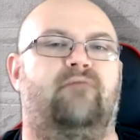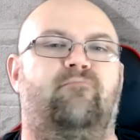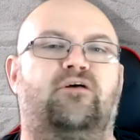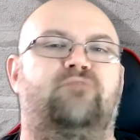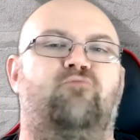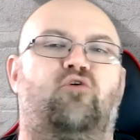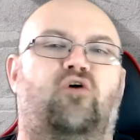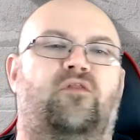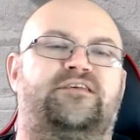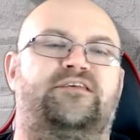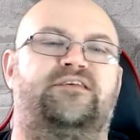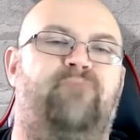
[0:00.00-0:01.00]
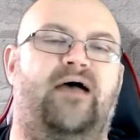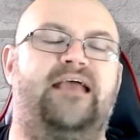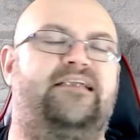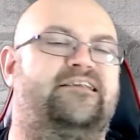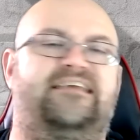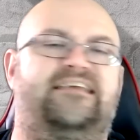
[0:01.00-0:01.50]
Much more on the same
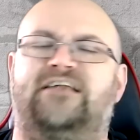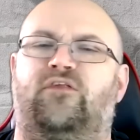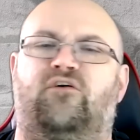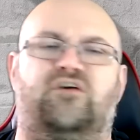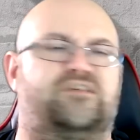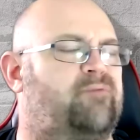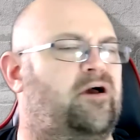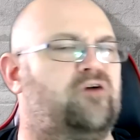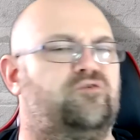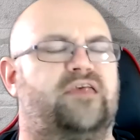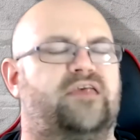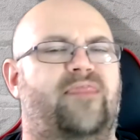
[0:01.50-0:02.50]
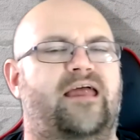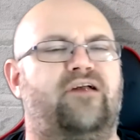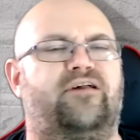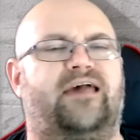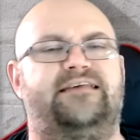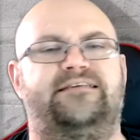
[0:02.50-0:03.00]
page as each other, I suppose, in
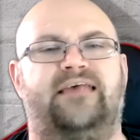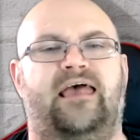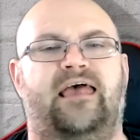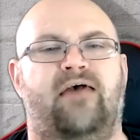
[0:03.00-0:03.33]
their case.